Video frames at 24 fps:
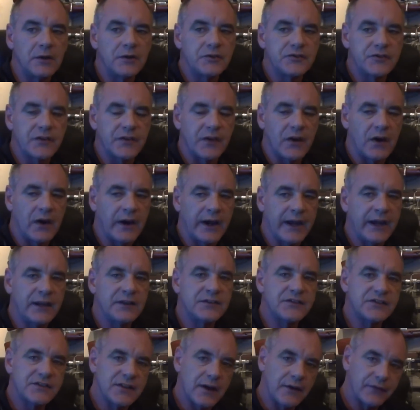So the high-end
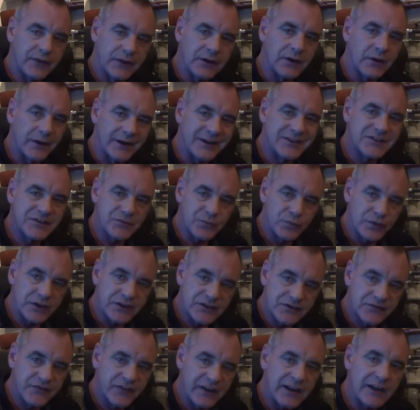stuff, you know, it's
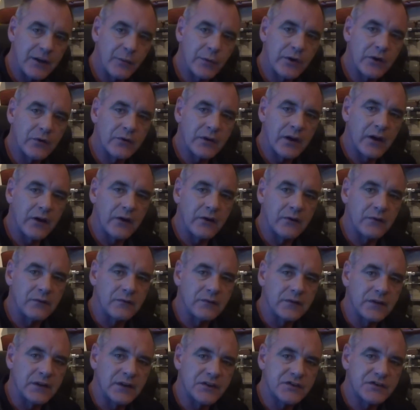it's fairly well known
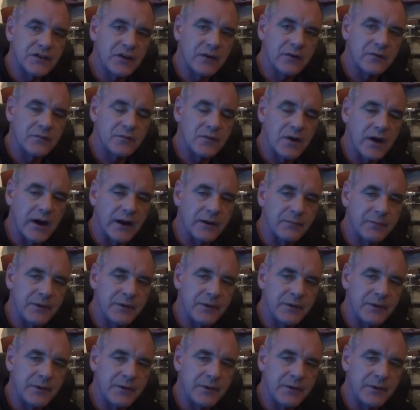in its own right.